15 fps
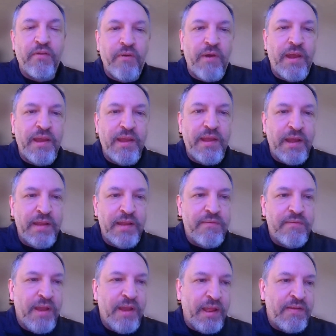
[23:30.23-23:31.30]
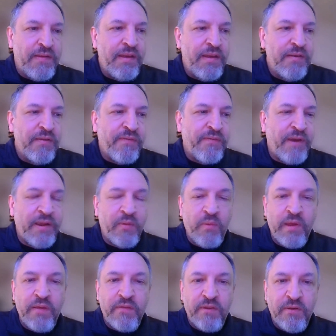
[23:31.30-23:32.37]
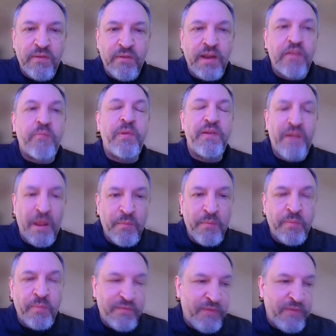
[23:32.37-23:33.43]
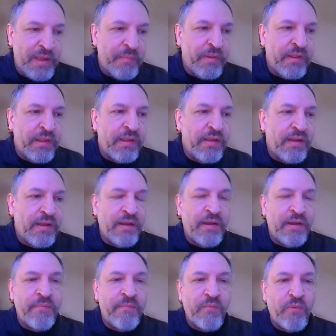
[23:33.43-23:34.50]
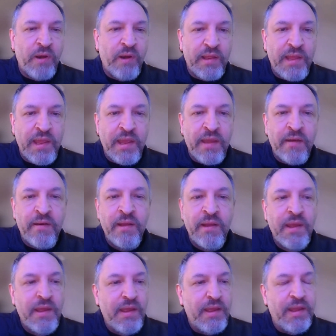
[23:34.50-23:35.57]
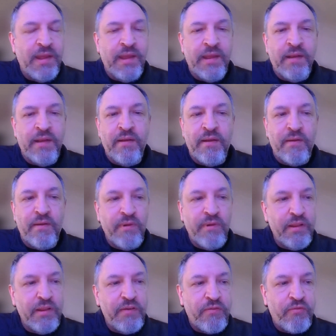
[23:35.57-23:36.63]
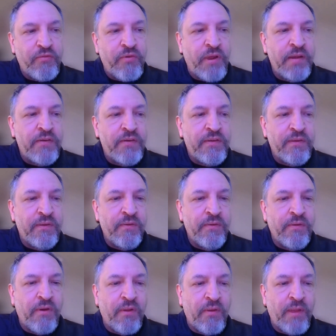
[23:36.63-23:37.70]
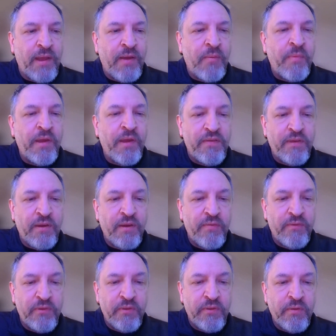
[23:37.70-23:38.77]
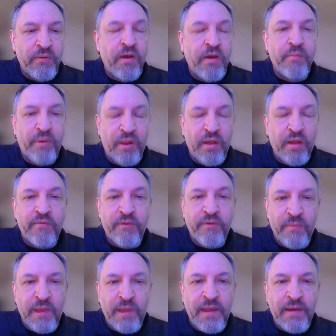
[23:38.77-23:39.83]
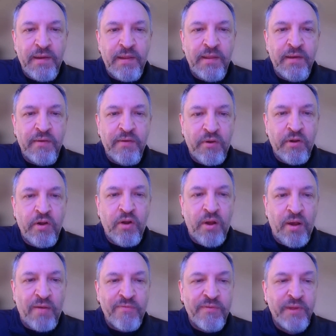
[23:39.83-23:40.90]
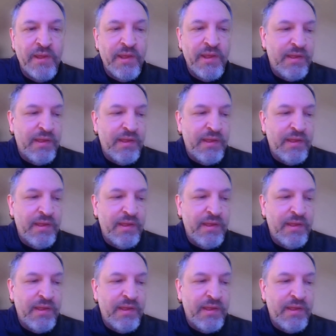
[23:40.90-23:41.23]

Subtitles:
So I tend to find ways to do that. I spend time with my family when I can, and really just try to allow myself to unplug from that and turn it off.